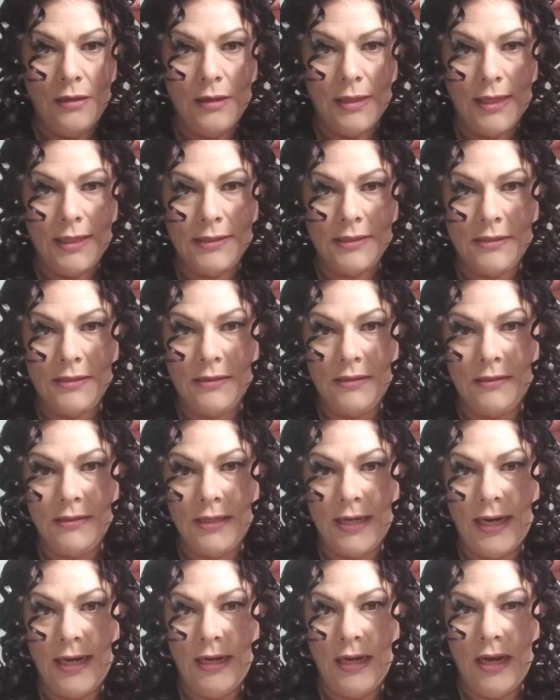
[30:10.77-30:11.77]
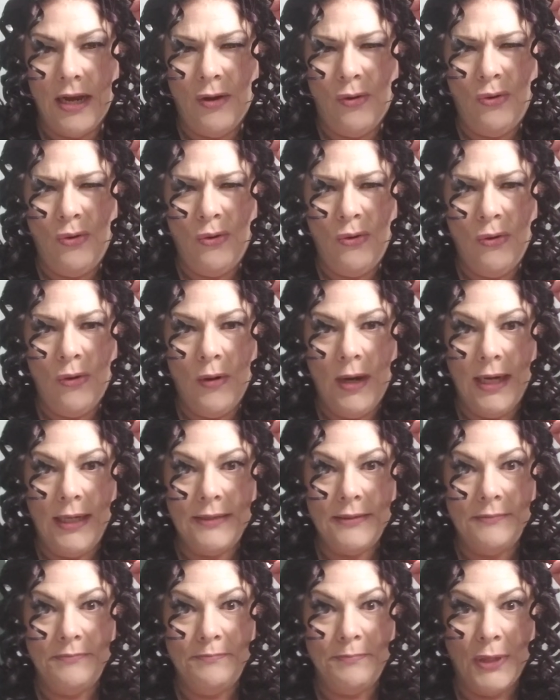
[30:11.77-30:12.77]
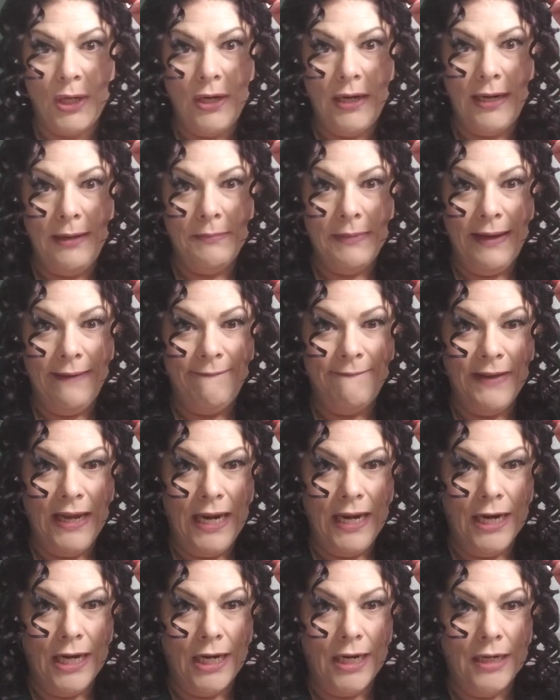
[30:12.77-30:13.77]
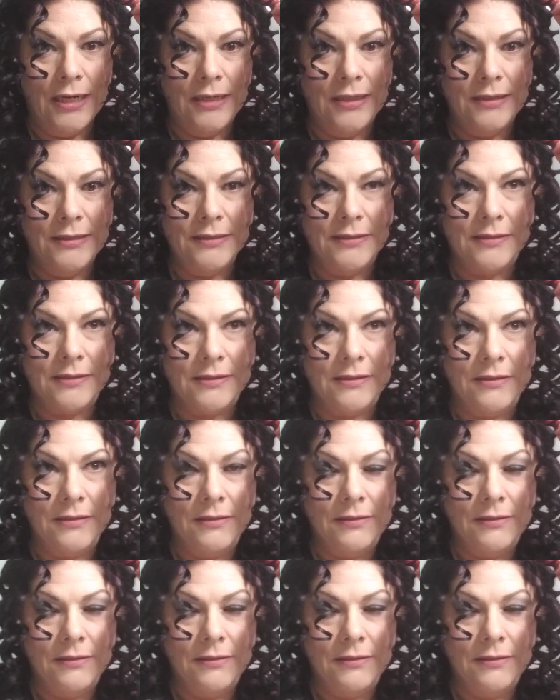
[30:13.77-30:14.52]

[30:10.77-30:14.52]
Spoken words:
That's the tiny. Oh, I'm burning my fingers.